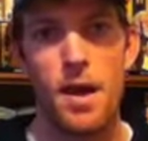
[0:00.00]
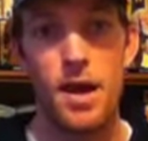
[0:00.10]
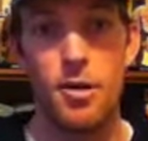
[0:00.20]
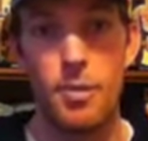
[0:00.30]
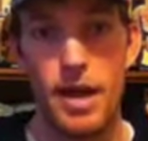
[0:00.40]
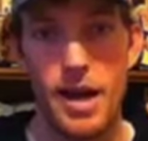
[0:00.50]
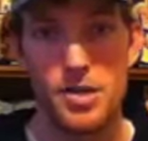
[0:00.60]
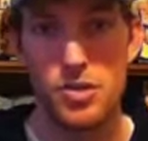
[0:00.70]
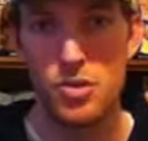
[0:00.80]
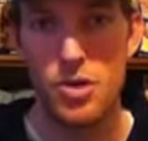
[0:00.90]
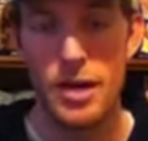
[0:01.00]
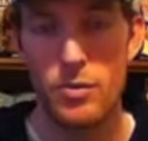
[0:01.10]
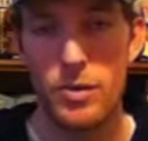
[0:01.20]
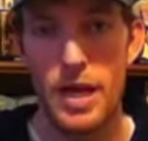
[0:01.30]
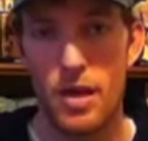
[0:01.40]
And I actually
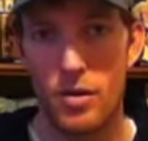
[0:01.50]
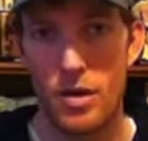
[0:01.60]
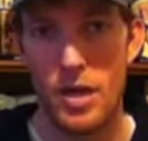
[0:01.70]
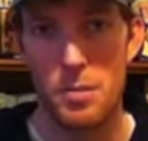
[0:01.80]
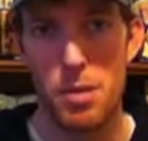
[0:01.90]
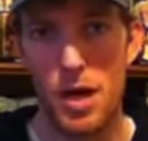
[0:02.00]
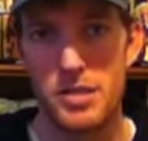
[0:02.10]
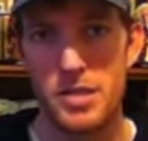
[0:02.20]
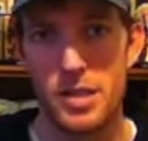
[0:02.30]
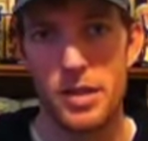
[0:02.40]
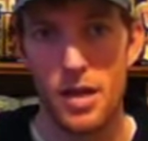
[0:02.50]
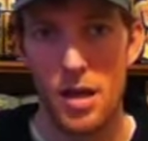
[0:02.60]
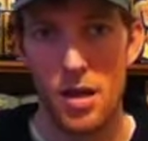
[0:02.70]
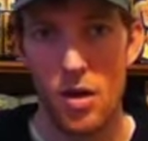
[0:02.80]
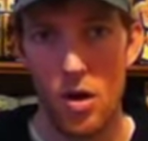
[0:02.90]
tracked one down in Boston,
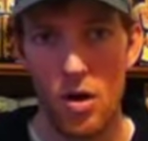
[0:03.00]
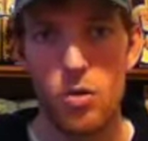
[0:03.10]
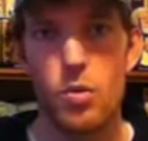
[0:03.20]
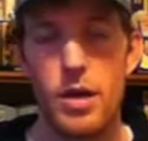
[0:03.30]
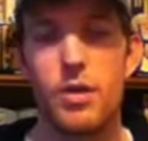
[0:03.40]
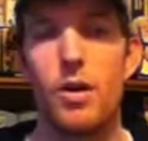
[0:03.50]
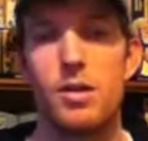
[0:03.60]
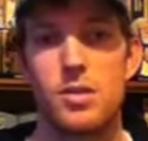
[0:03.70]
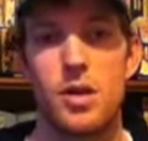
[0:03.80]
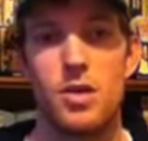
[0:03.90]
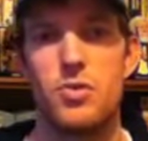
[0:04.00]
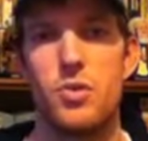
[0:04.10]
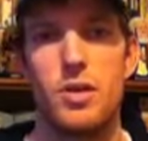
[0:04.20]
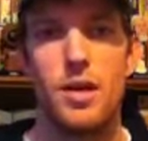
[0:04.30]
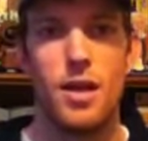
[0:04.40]
all the way across the
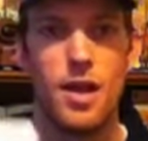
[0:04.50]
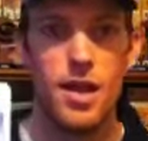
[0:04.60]
country.